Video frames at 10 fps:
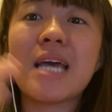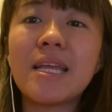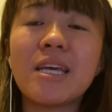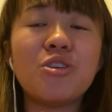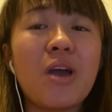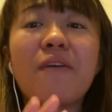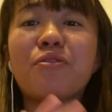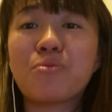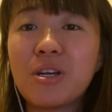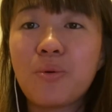And then you have
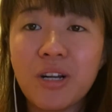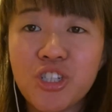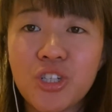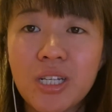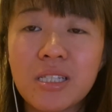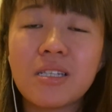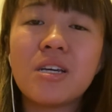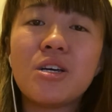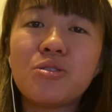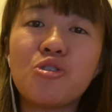3 questions
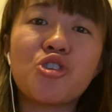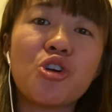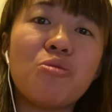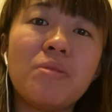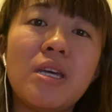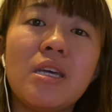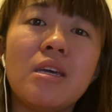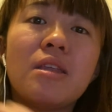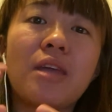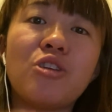to show me
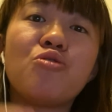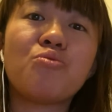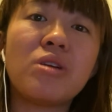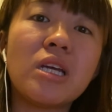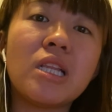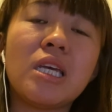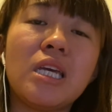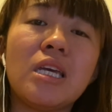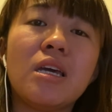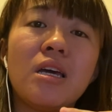that you
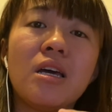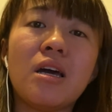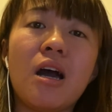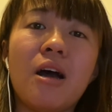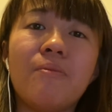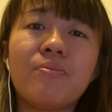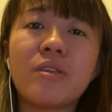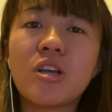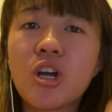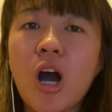really
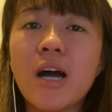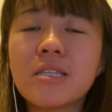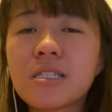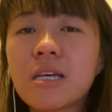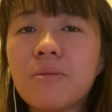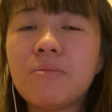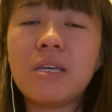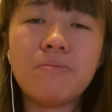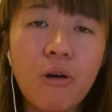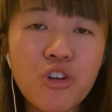got some
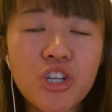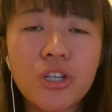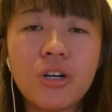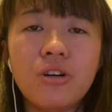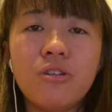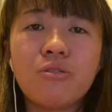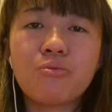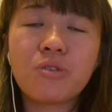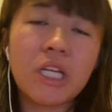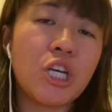emotional,
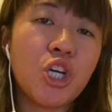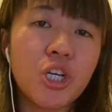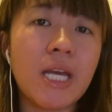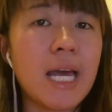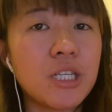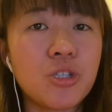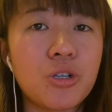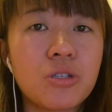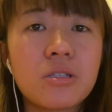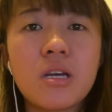really good
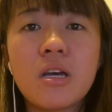answers